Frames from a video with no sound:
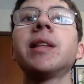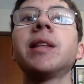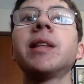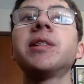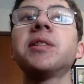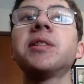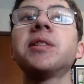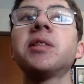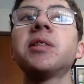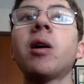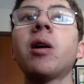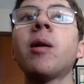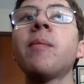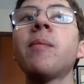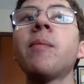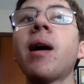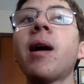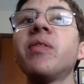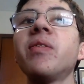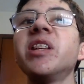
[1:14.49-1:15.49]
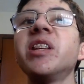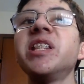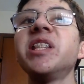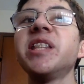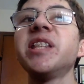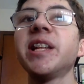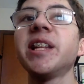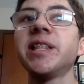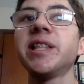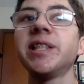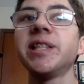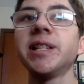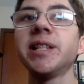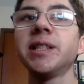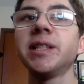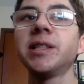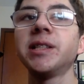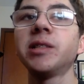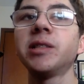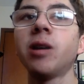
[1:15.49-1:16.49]
this is all about the
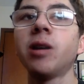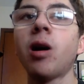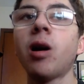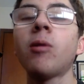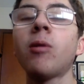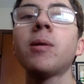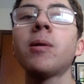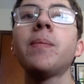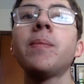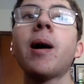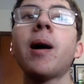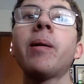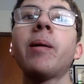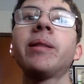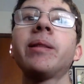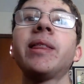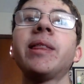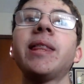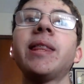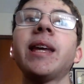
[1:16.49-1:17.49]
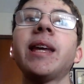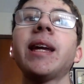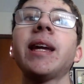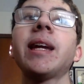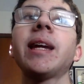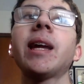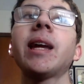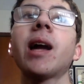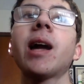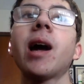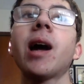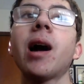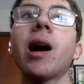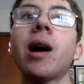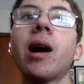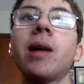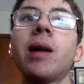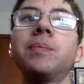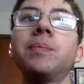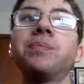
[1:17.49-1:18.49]
senses, all about the,
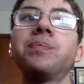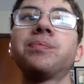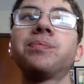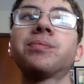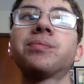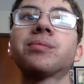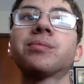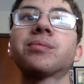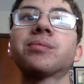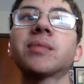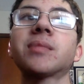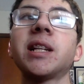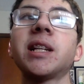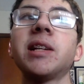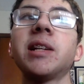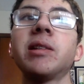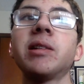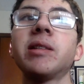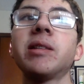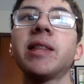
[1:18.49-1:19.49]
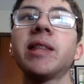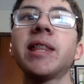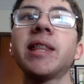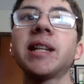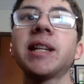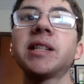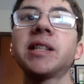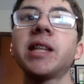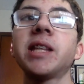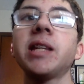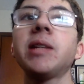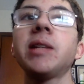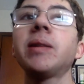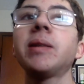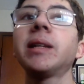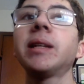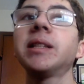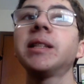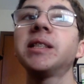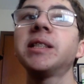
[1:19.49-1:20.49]
um, you know, the things that you
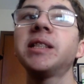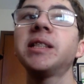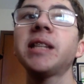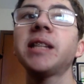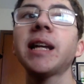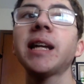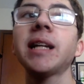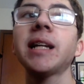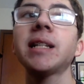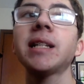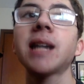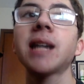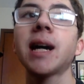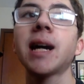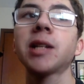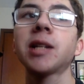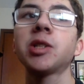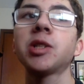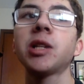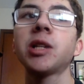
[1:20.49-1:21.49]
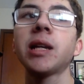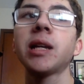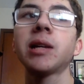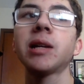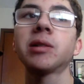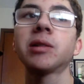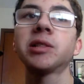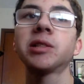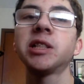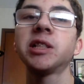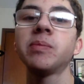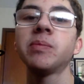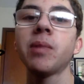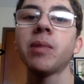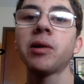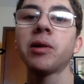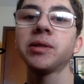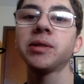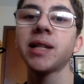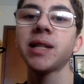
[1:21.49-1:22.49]
can see, touch, hear,
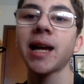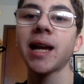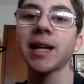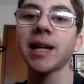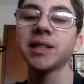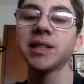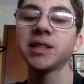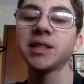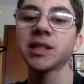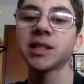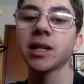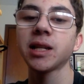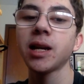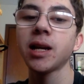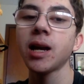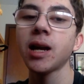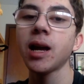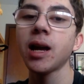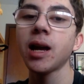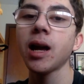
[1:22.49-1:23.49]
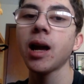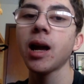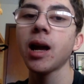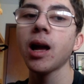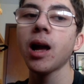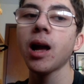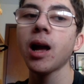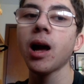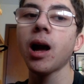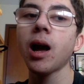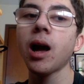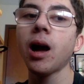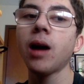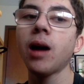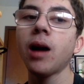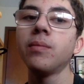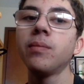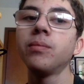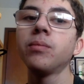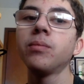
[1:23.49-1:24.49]
smell, taste,
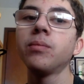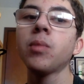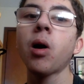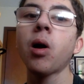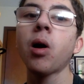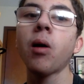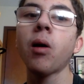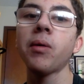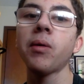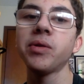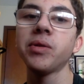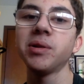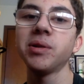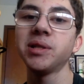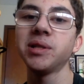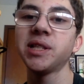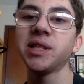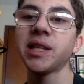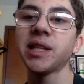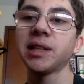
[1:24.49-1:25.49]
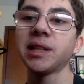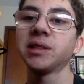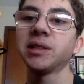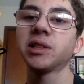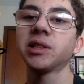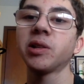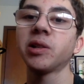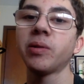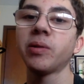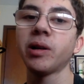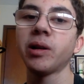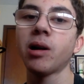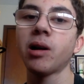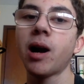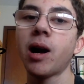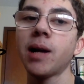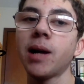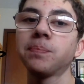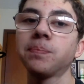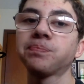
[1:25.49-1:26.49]
um, all of those things going
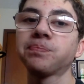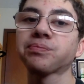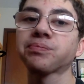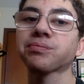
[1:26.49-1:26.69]
on.